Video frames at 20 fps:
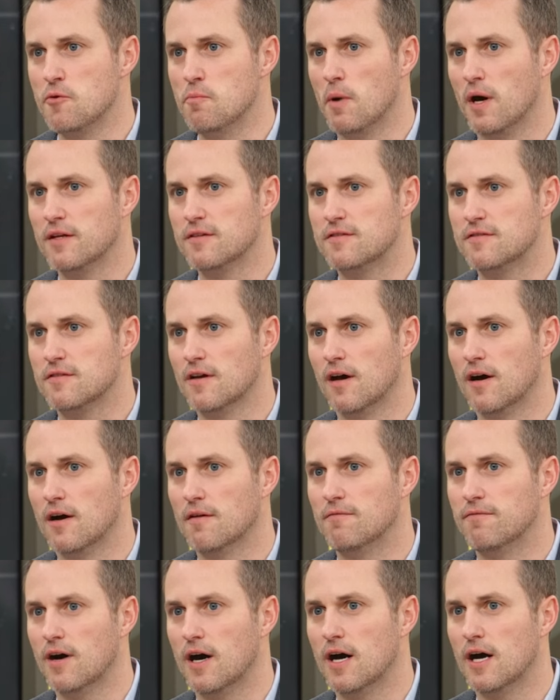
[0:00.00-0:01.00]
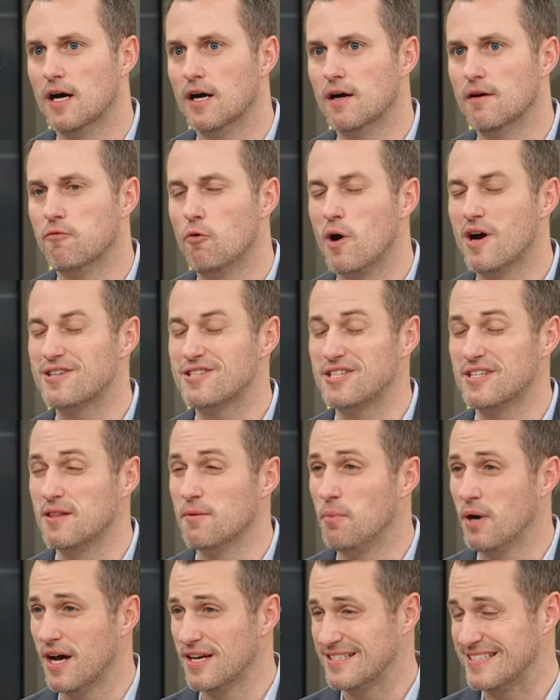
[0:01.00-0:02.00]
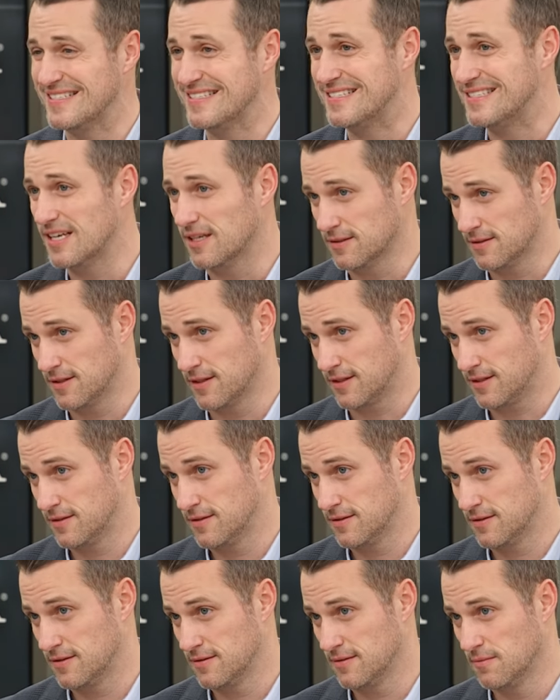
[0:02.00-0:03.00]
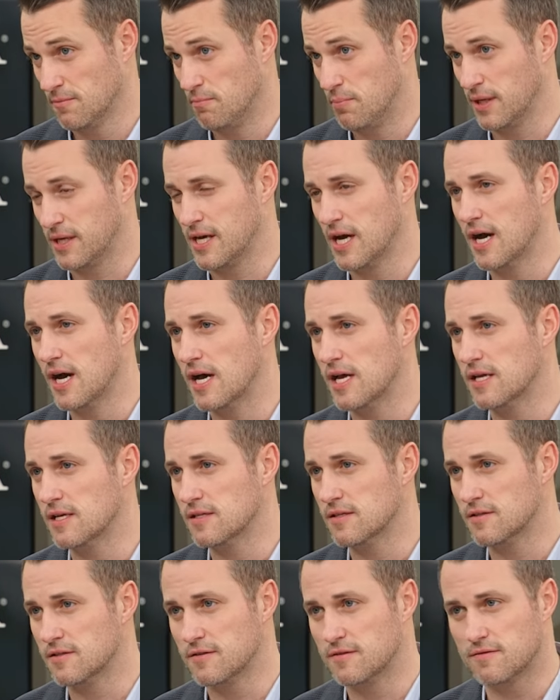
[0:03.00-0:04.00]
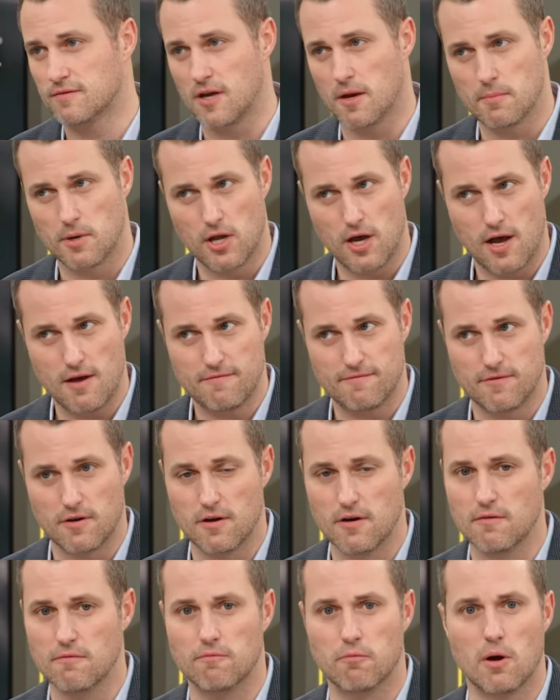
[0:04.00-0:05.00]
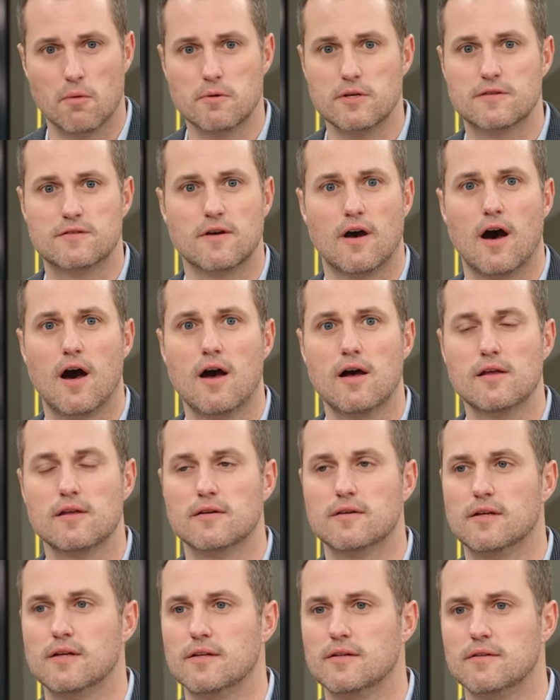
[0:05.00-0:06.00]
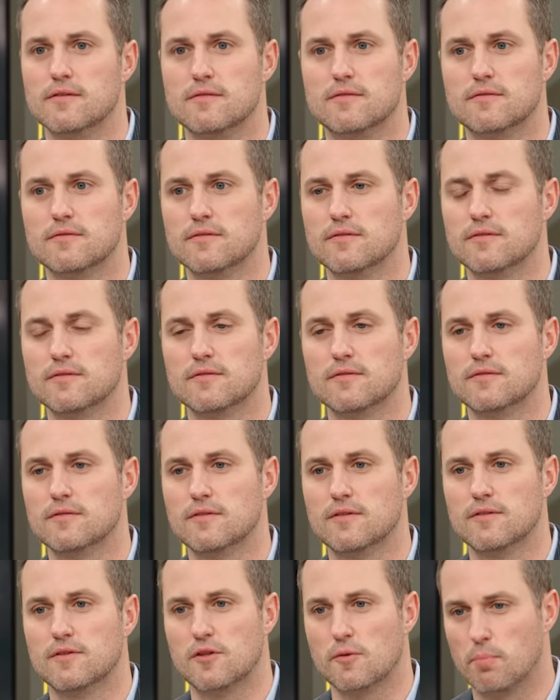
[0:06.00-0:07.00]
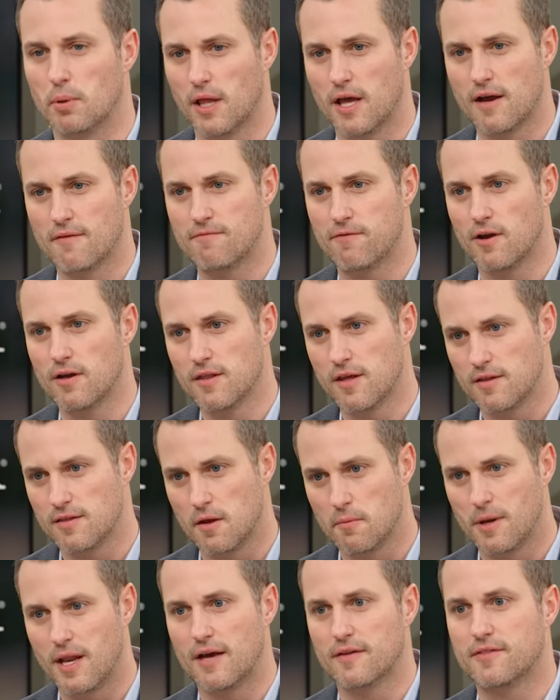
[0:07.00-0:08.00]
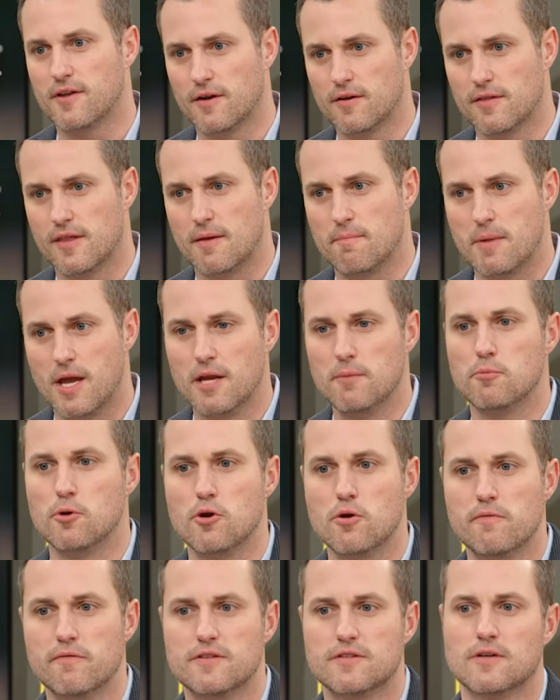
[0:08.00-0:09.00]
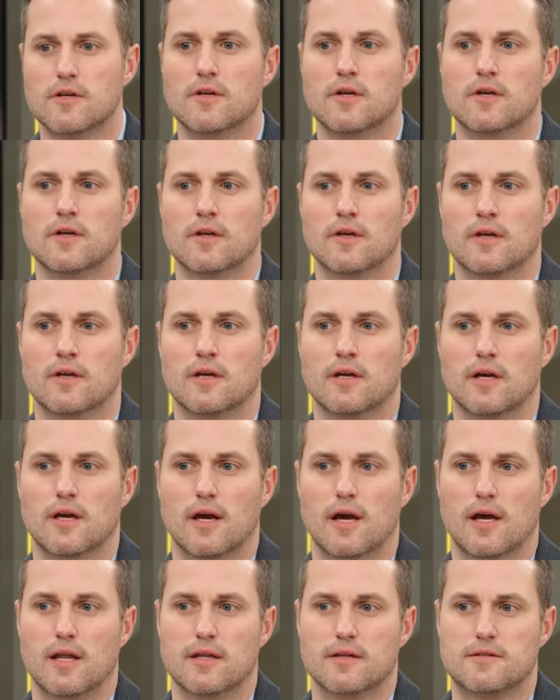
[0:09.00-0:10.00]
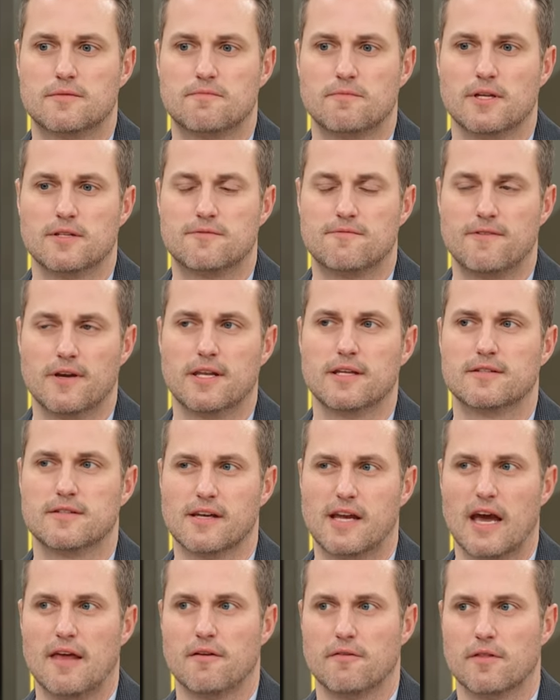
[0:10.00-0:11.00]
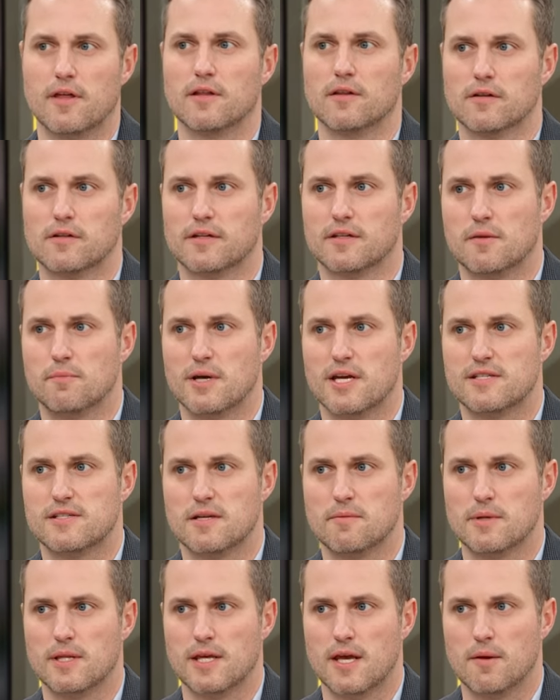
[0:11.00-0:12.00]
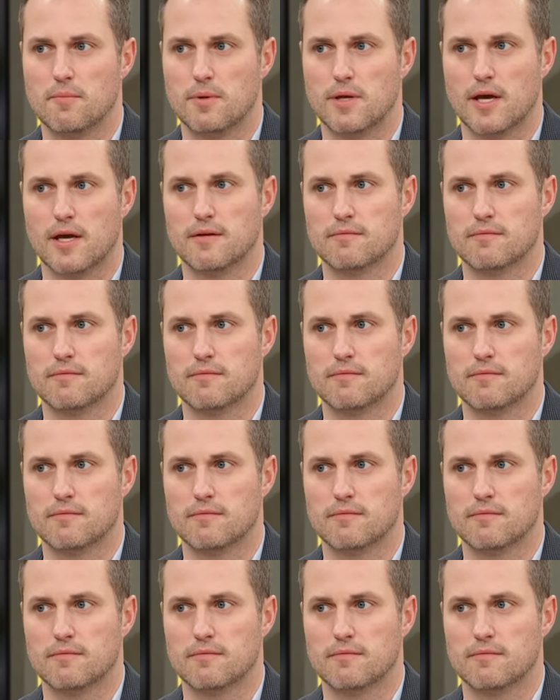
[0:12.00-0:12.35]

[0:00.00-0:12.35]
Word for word: months of, uh, of watching the Boston Celtics because coming off of what we saw in the playoff run, they, they went out there, they made moves and it's it's fitting together. They look like the best team in the NBA.